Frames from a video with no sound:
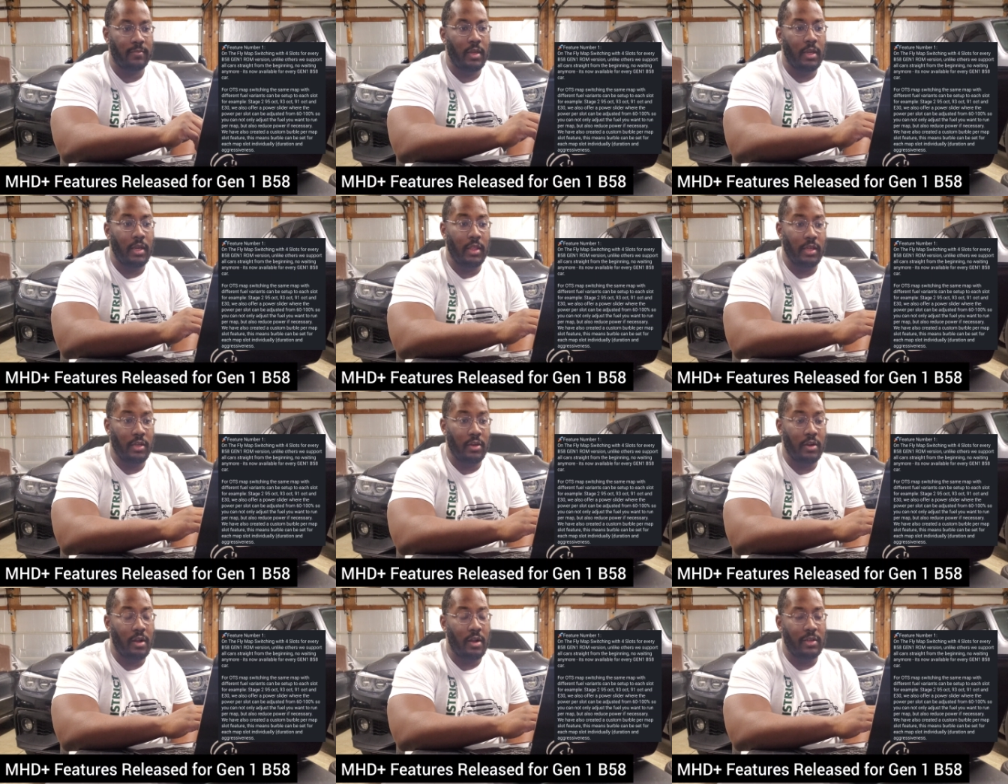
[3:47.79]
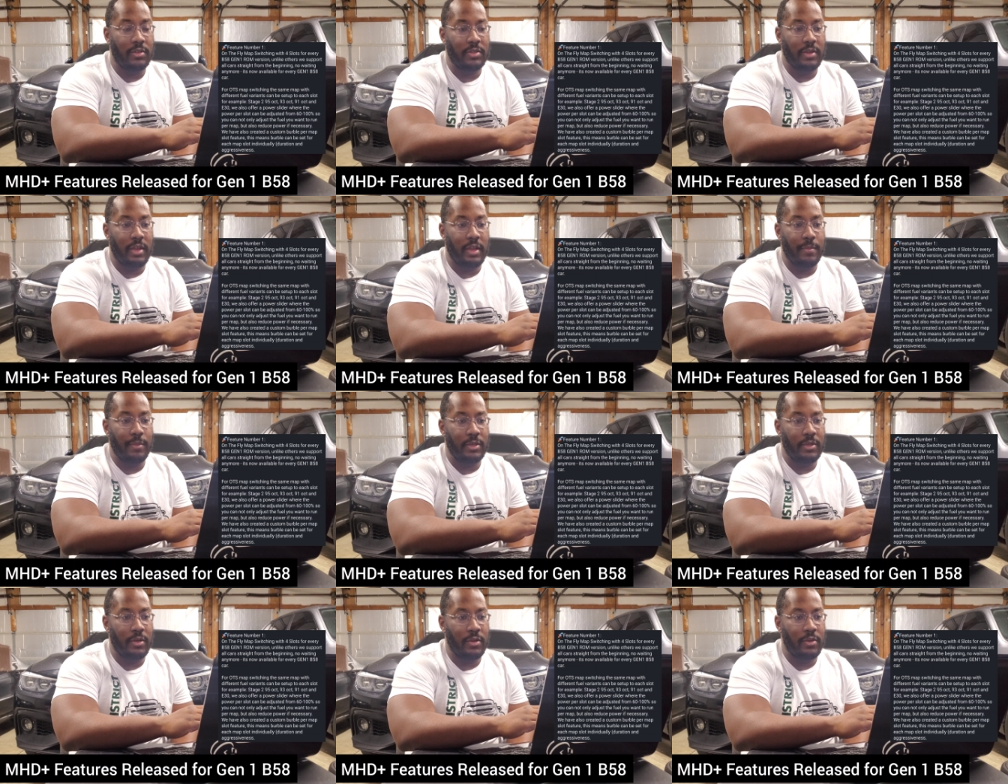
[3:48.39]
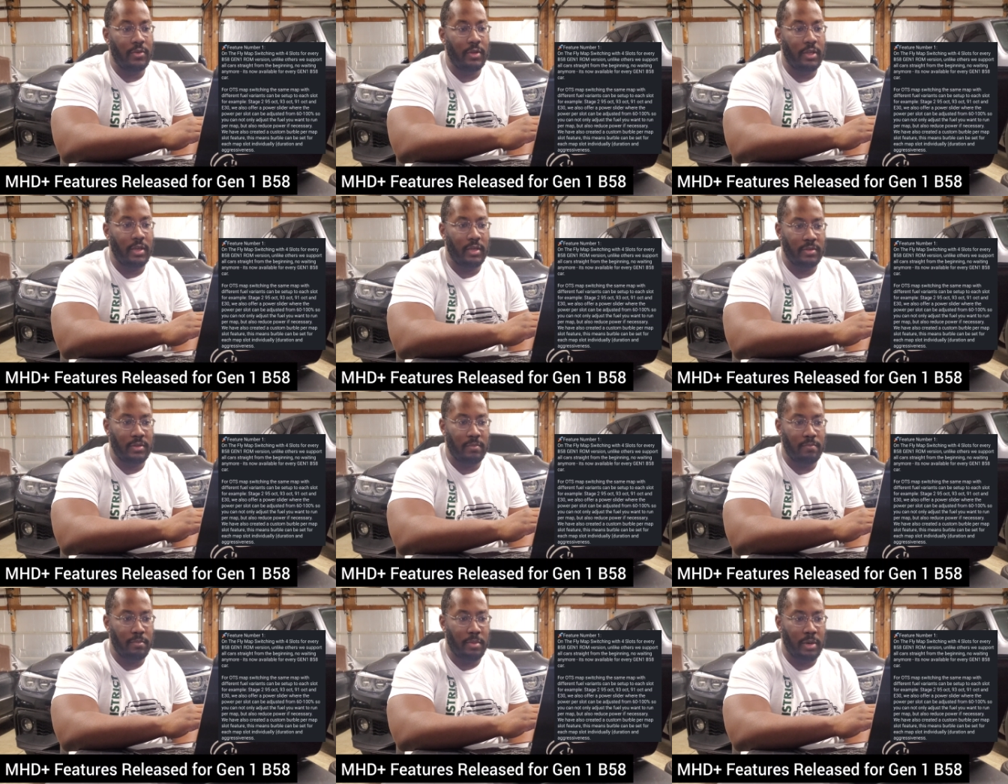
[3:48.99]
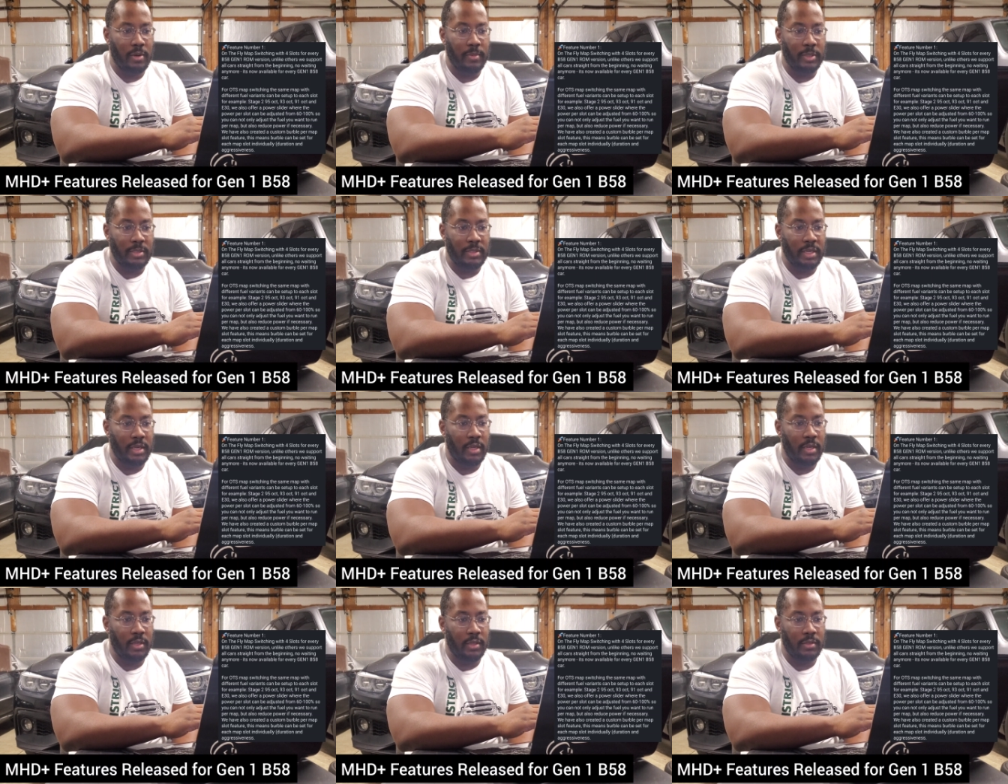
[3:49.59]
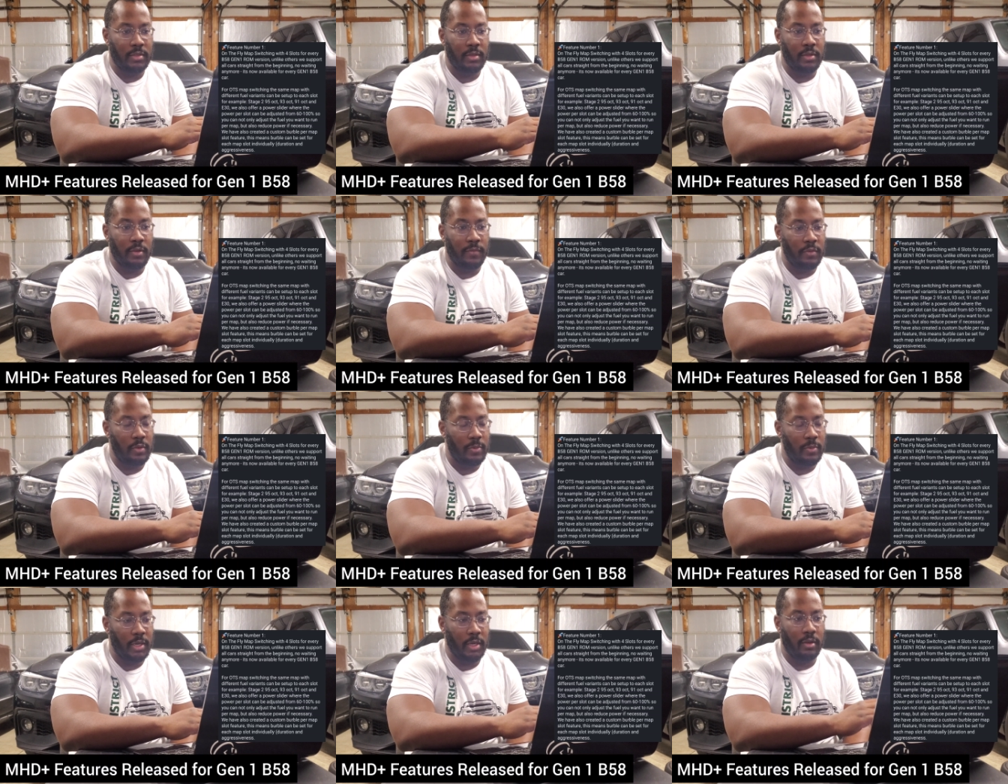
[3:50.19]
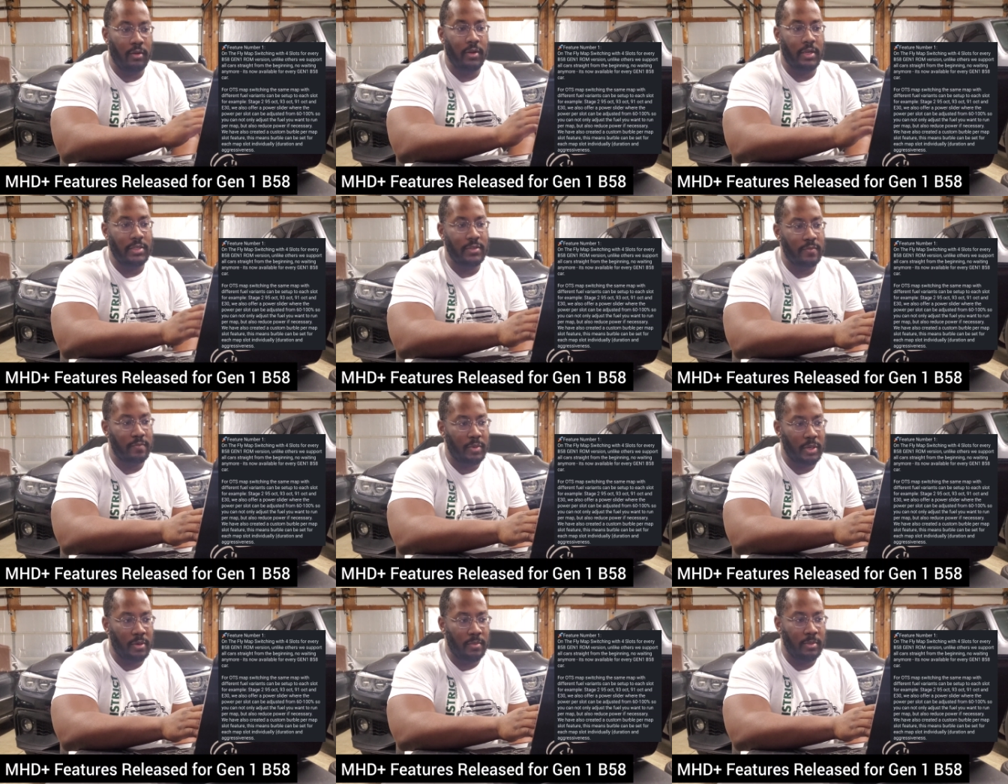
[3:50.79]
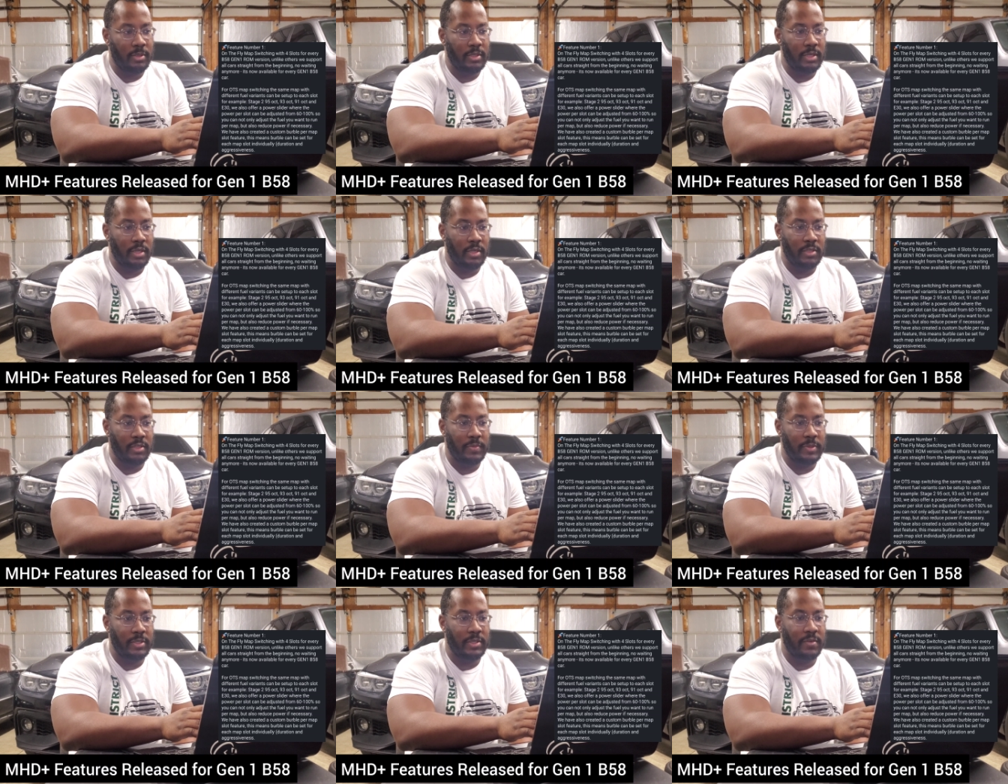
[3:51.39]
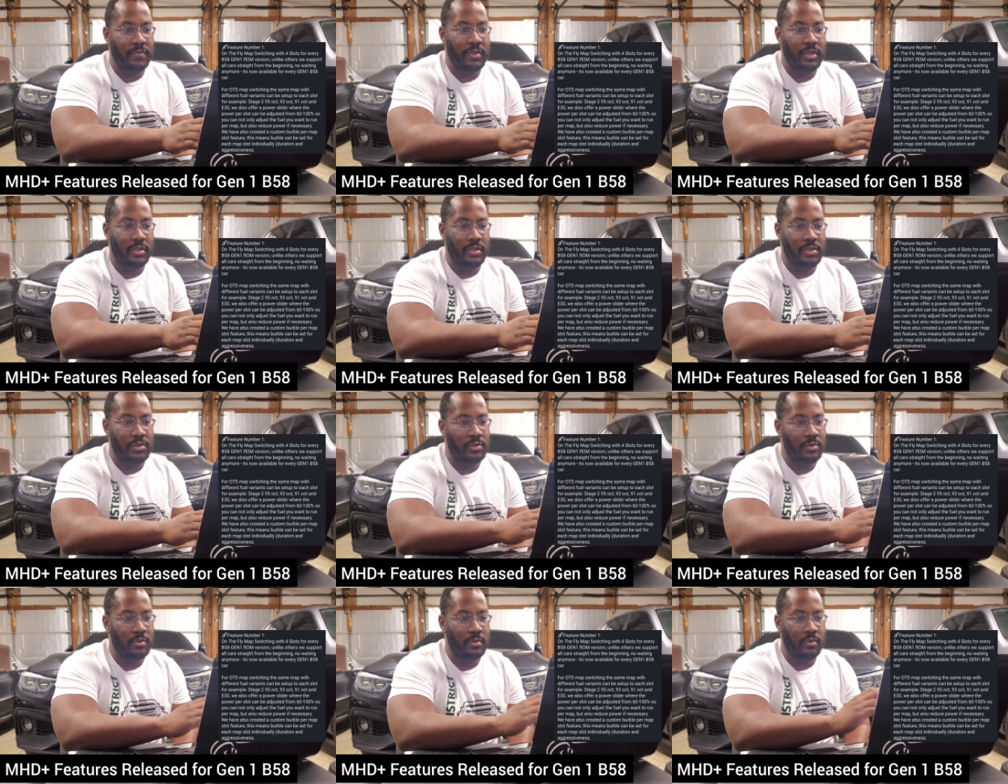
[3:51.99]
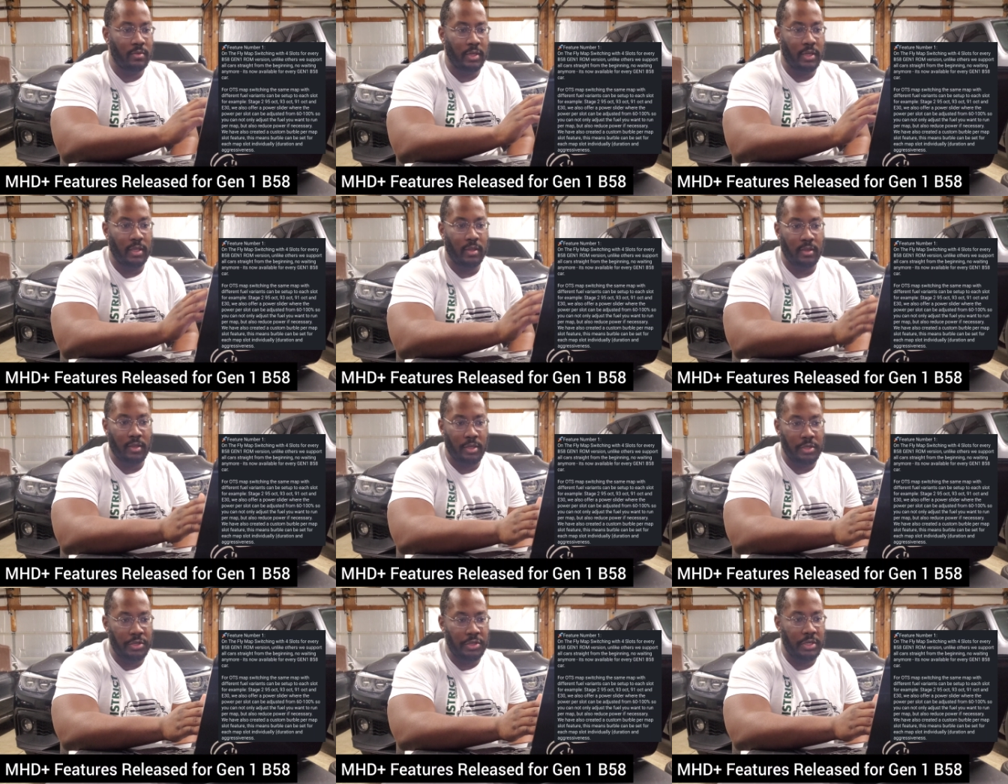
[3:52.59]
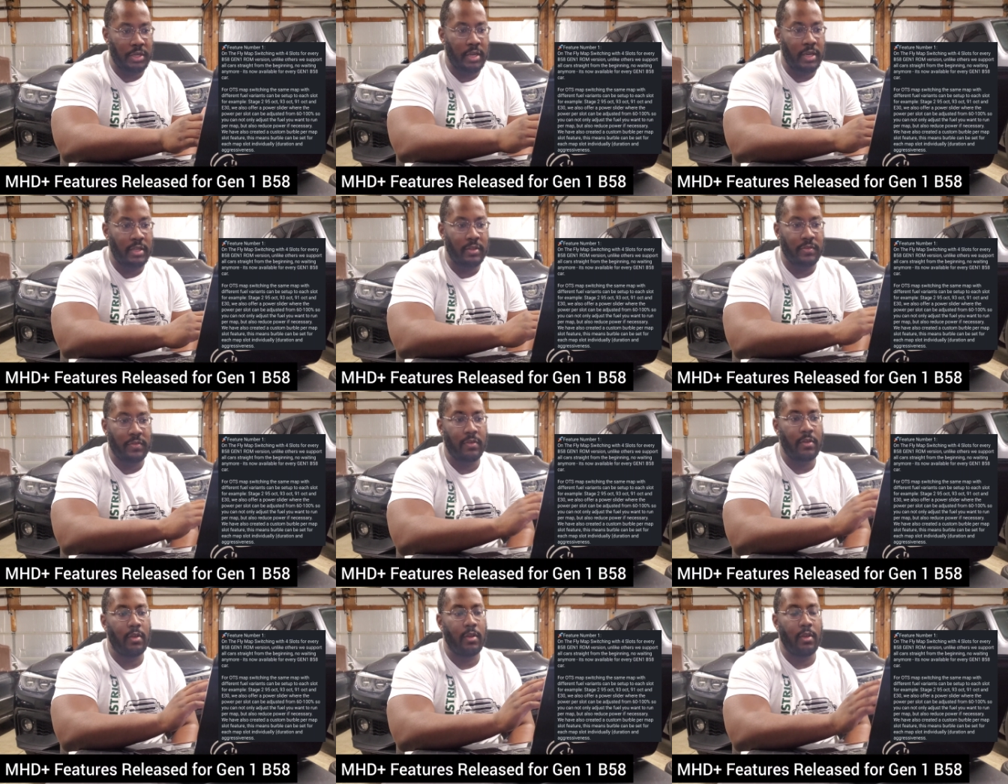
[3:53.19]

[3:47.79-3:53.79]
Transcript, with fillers: And then you're also able to do custom burble settings. So if you want aggressive burbles on a specific tune, like gunshots,